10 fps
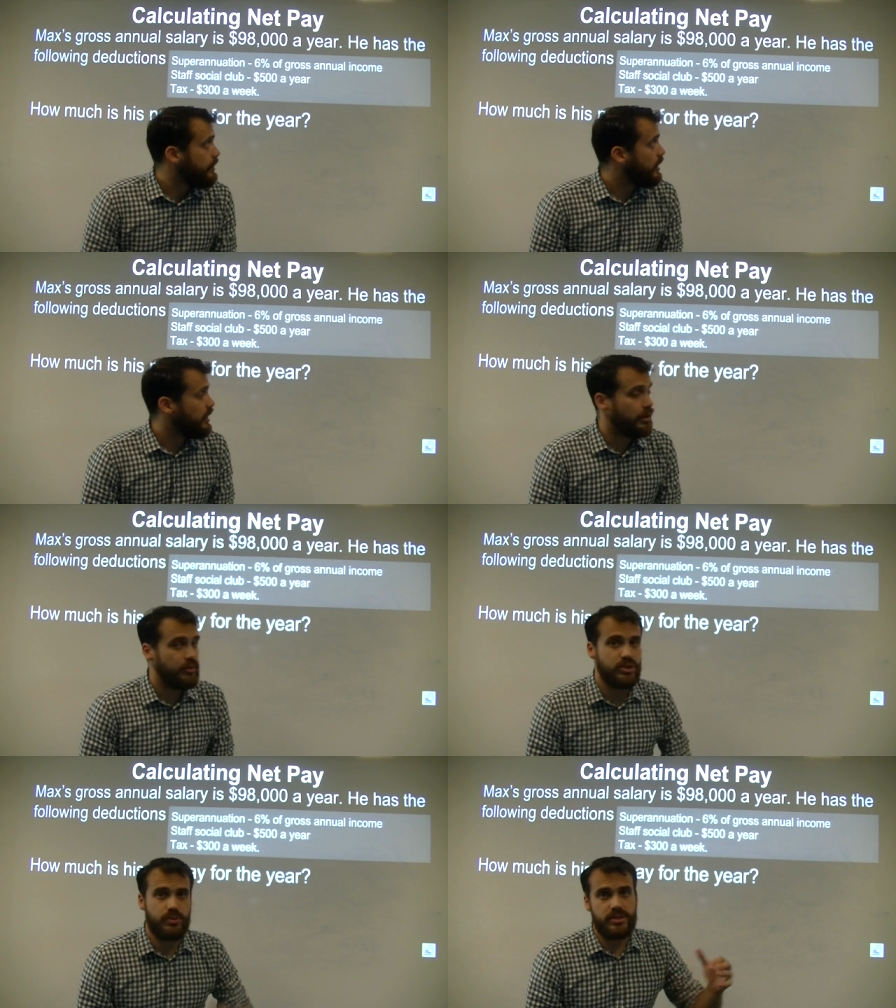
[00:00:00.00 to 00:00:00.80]

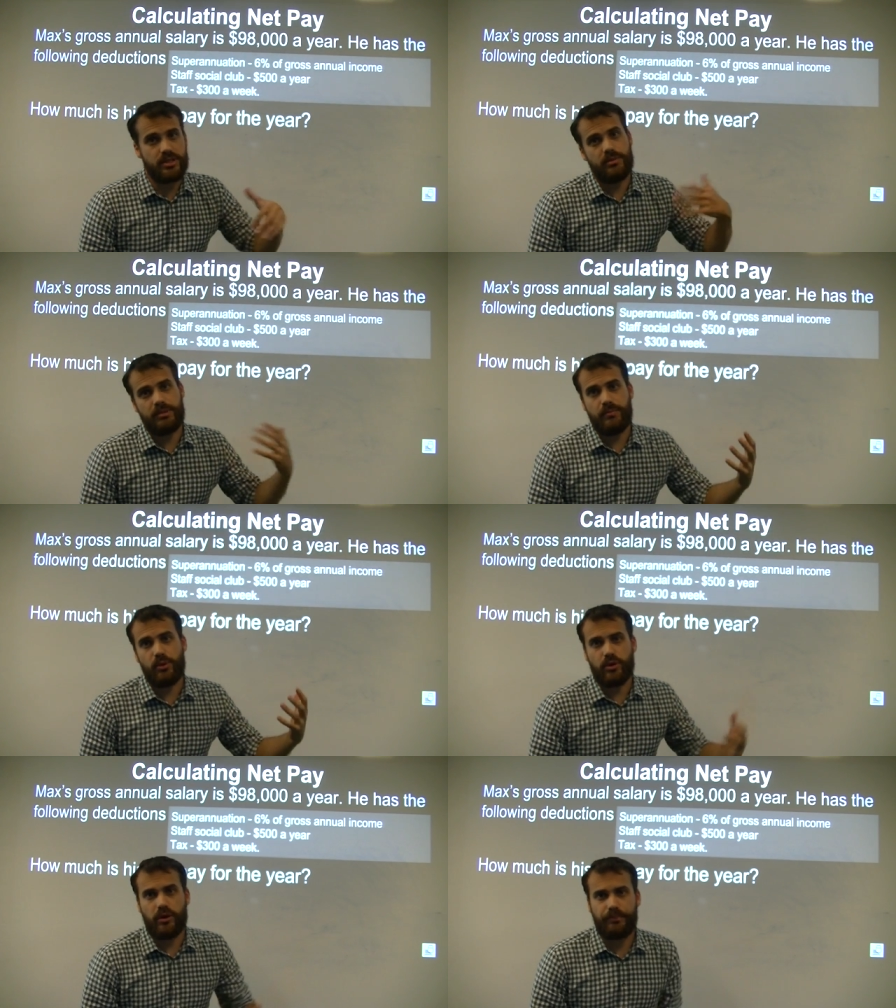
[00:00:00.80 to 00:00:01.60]
Uh, this one's going to be
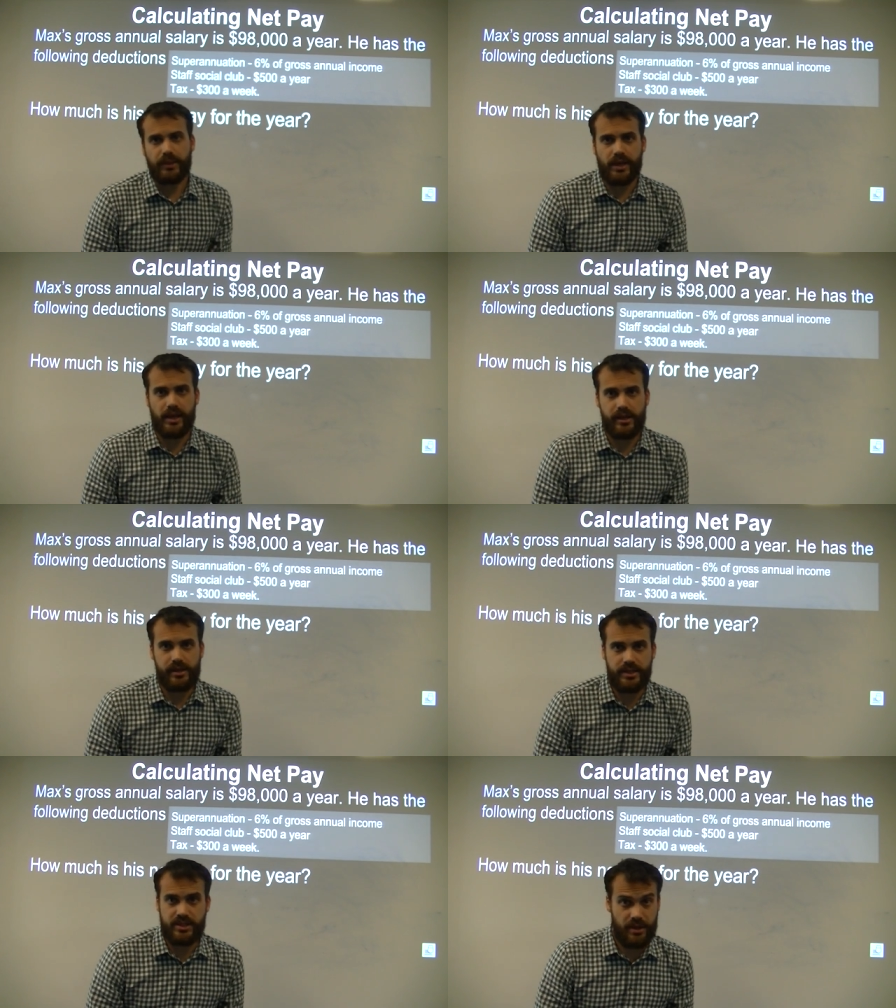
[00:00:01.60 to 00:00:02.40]
more complicated.
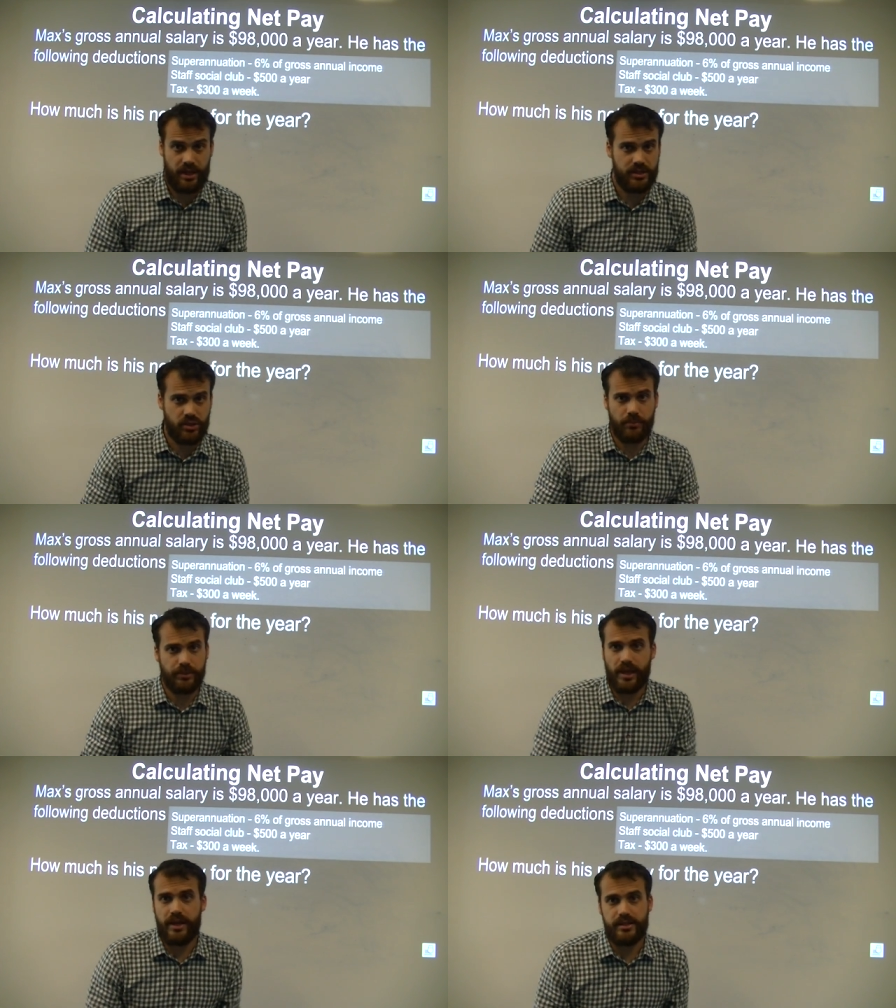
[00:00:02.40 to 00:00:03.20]
It's as
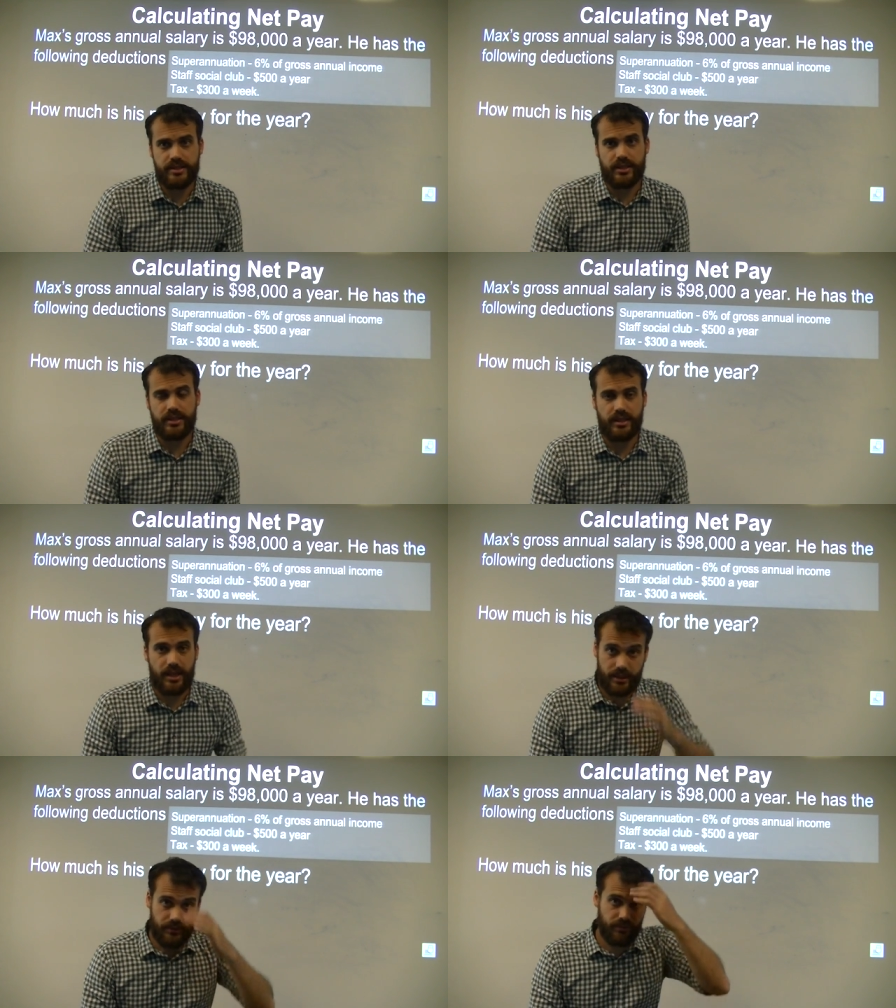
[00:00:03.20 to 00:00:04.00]
complicated as it can
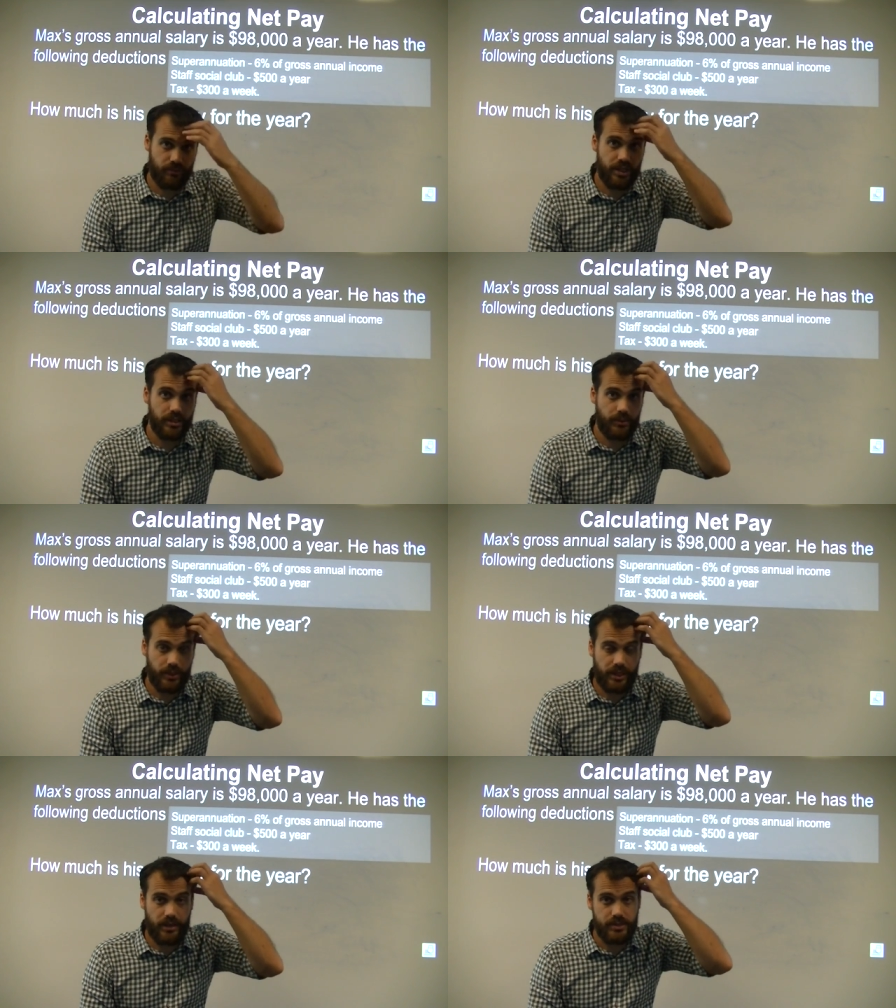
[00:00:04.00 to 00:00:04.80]
get, really,
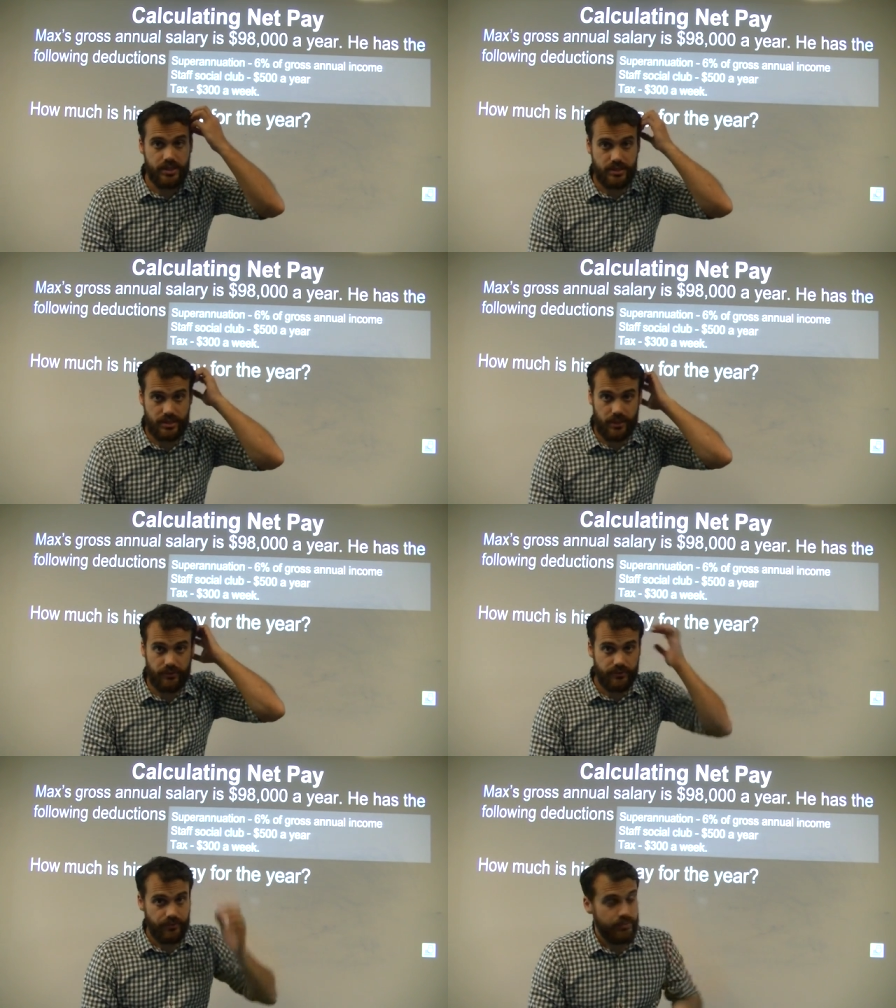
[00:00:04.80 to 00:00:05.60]
when it comes to this
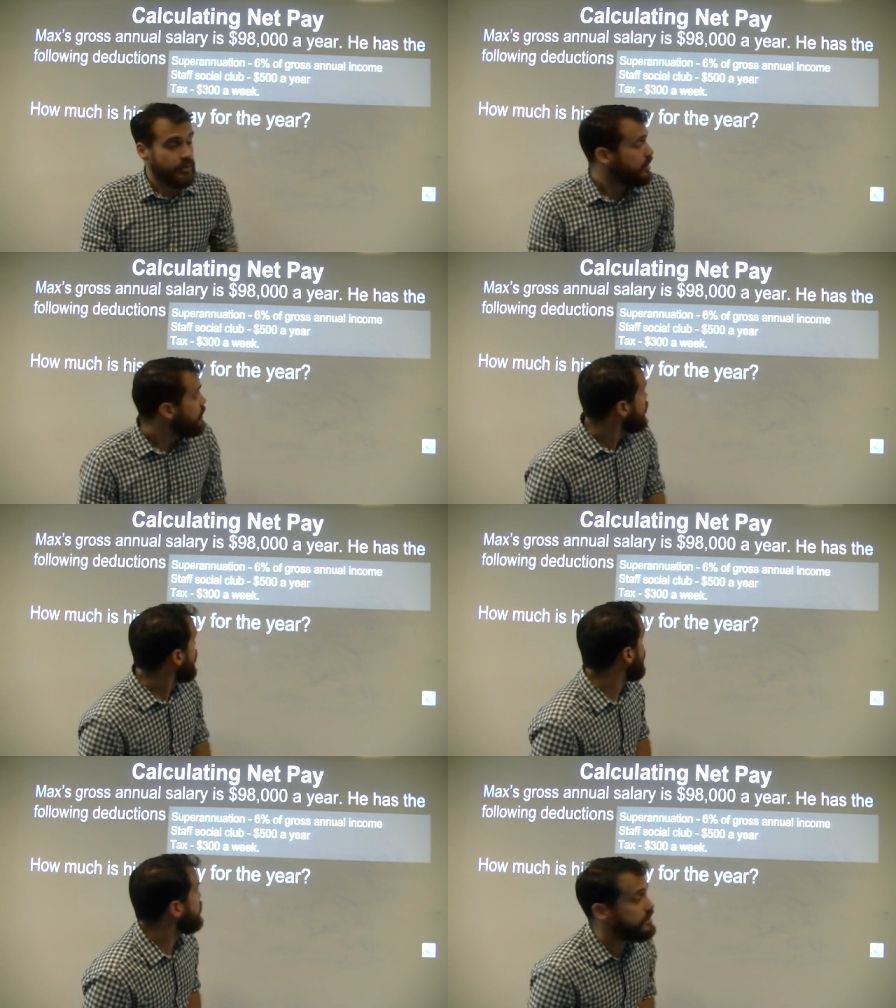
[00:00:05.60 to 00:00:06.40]
stuff.
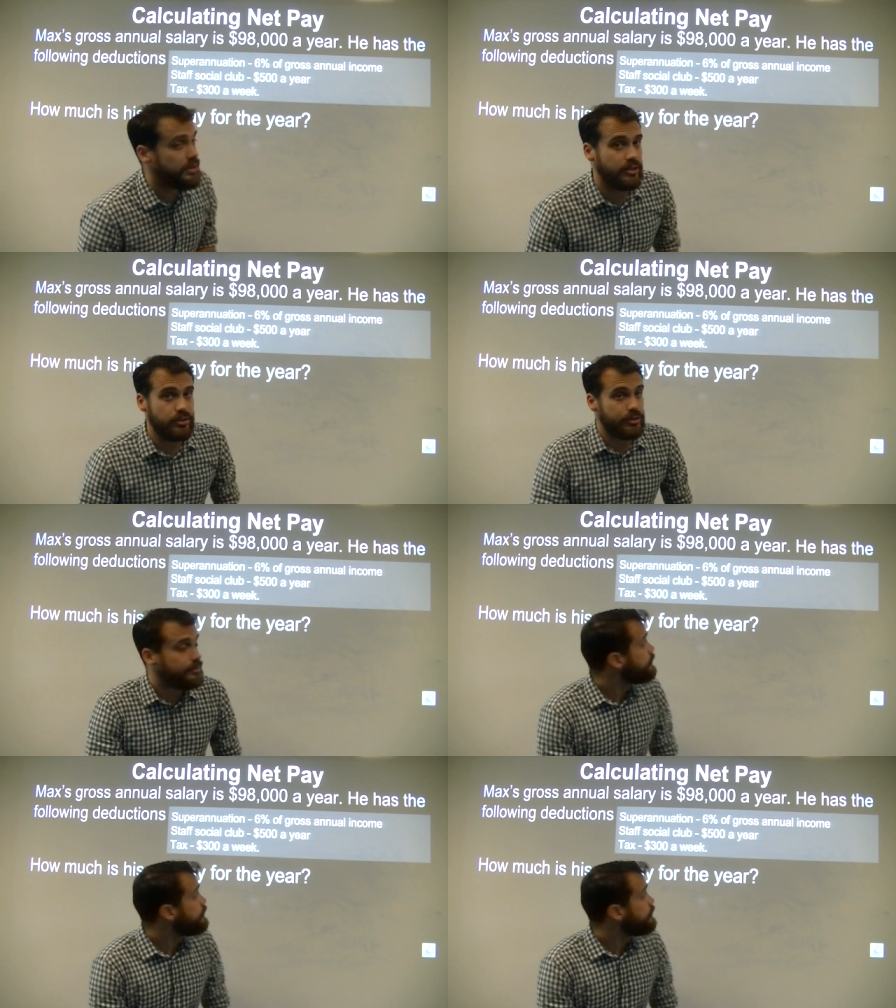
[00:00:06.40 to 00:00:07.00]
Uh, let's take a look.